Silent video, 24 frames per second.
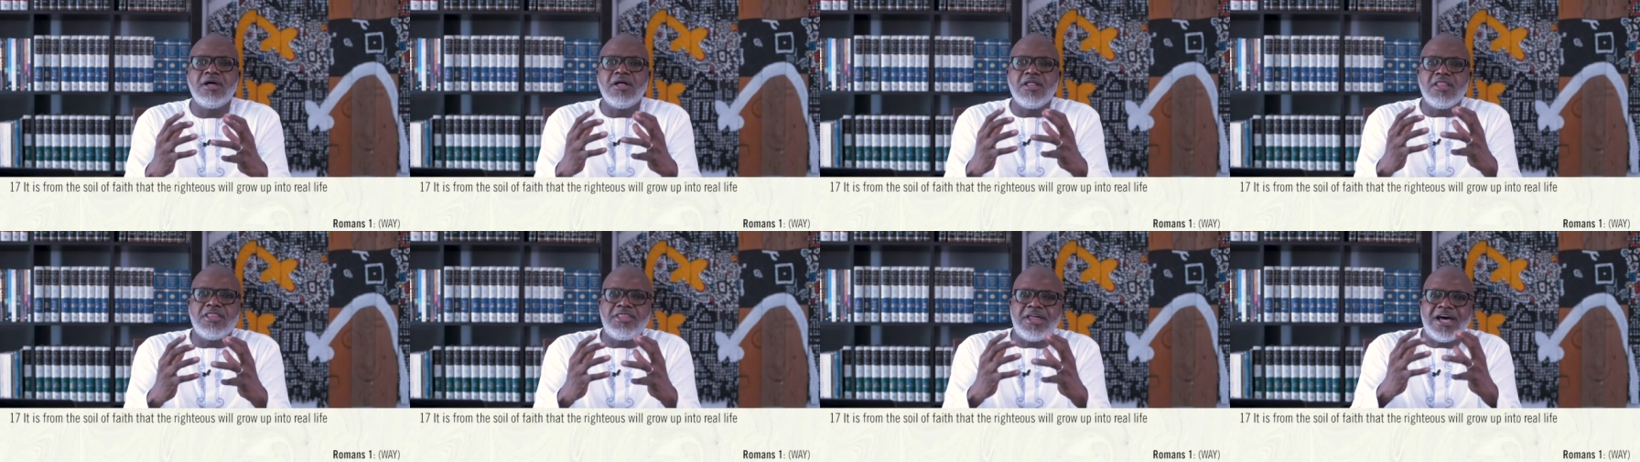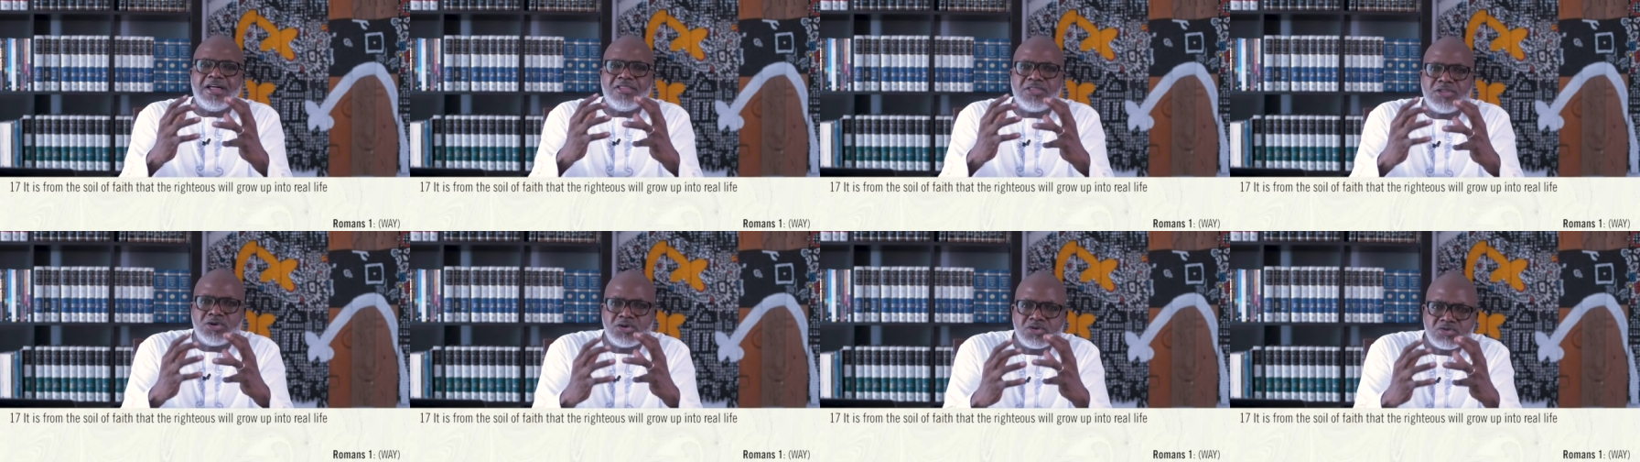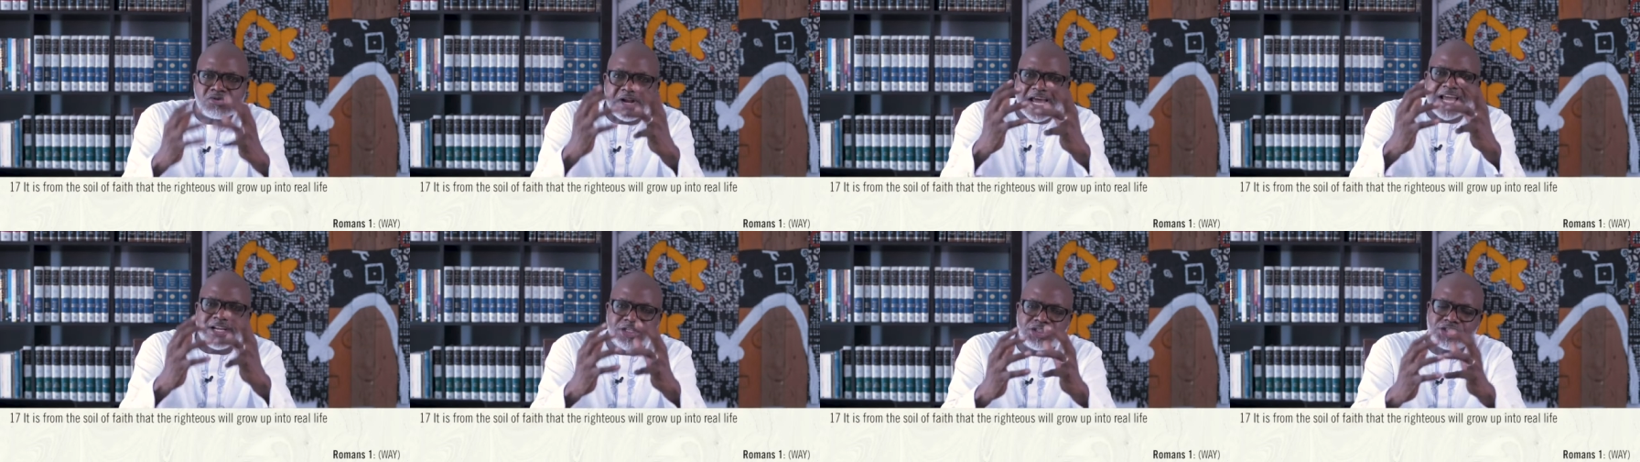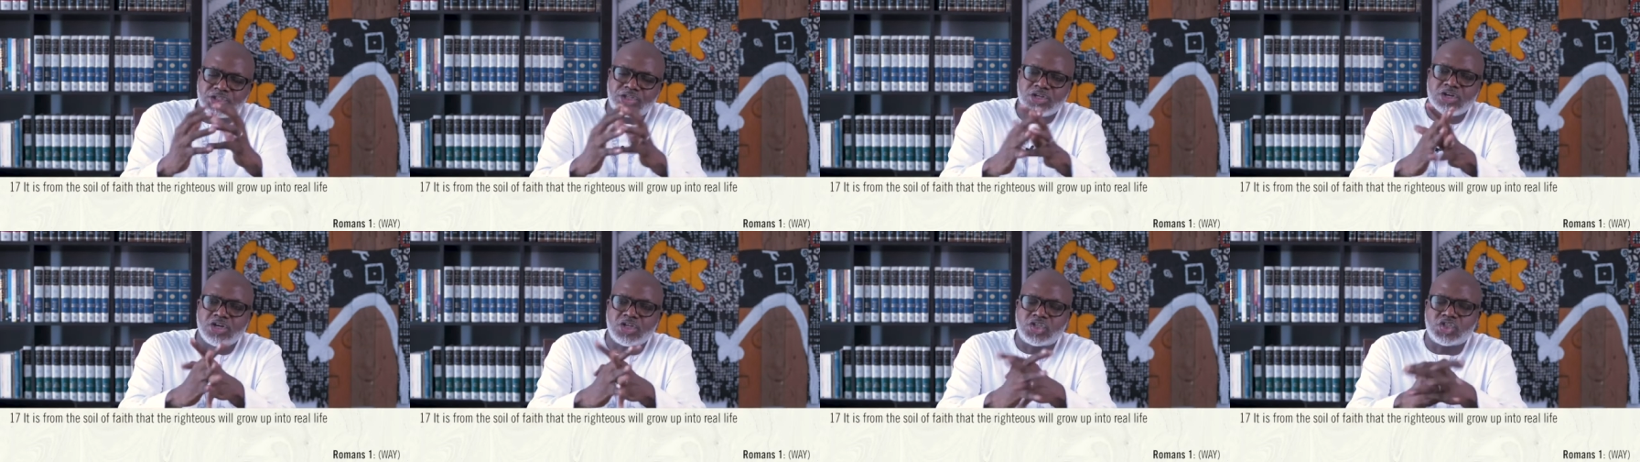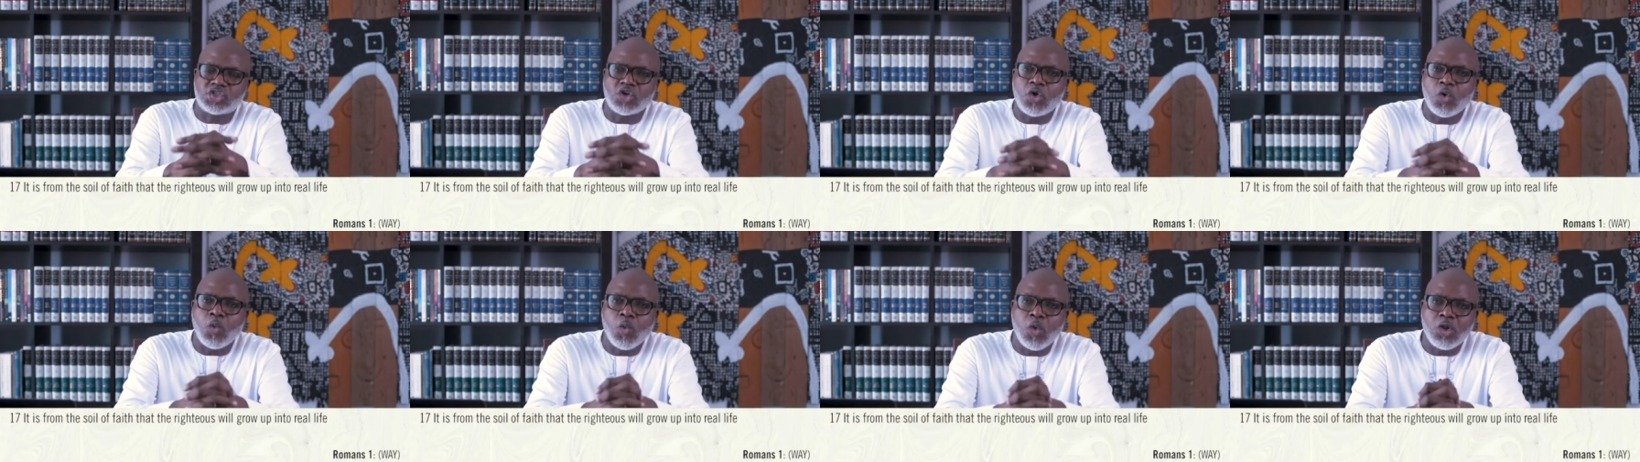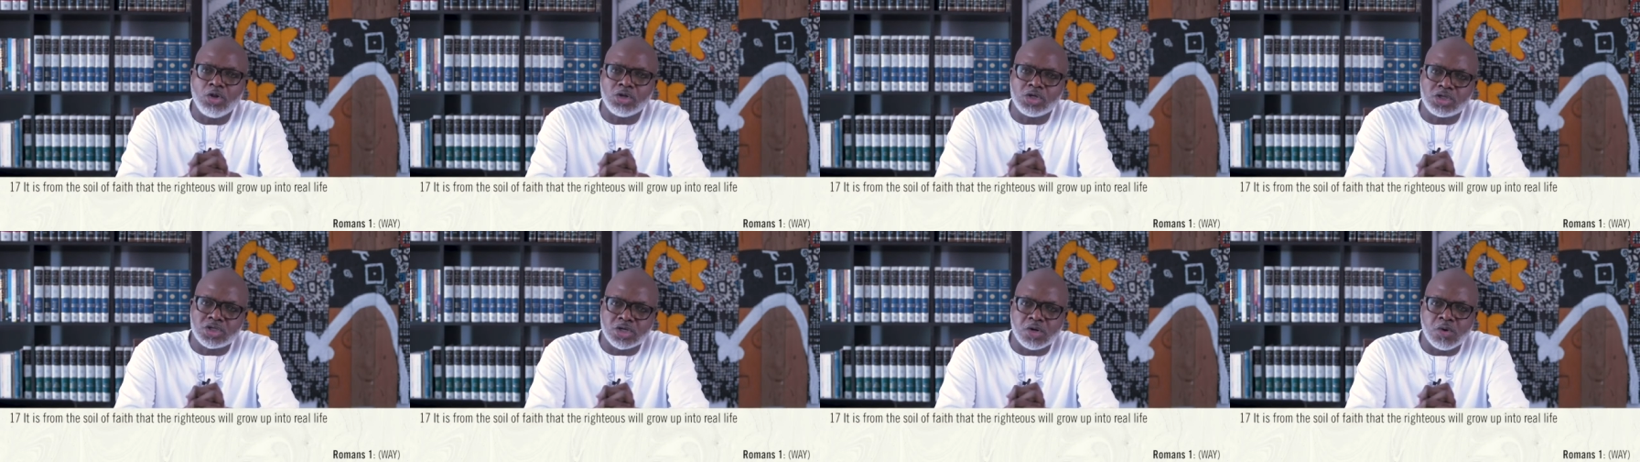that the righteous will
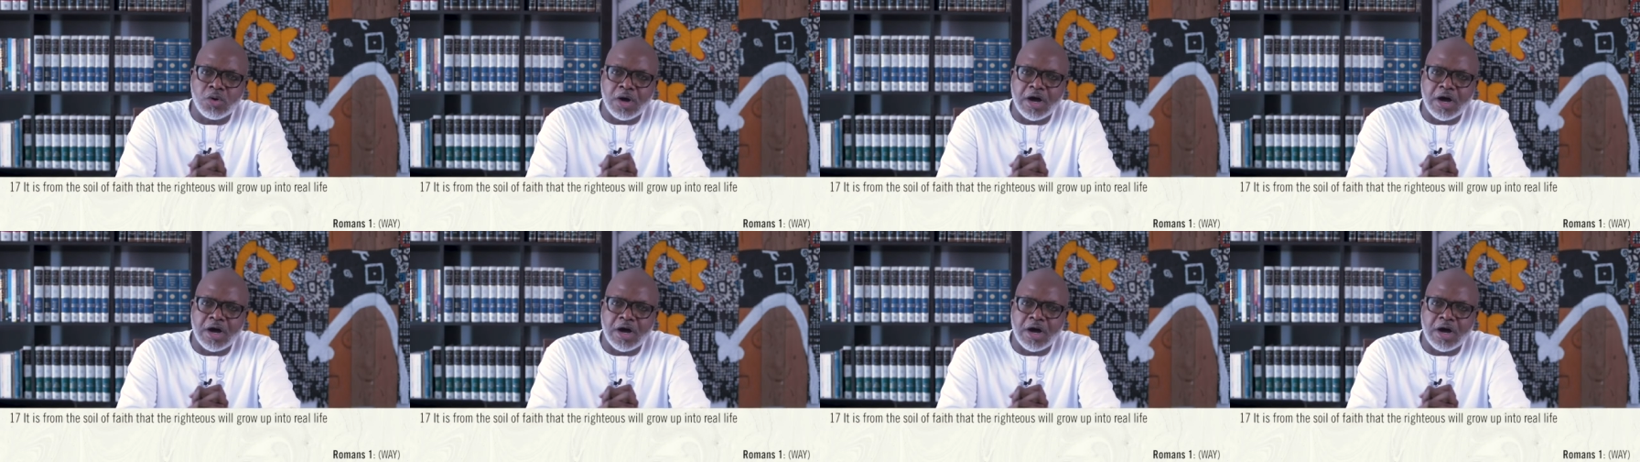grow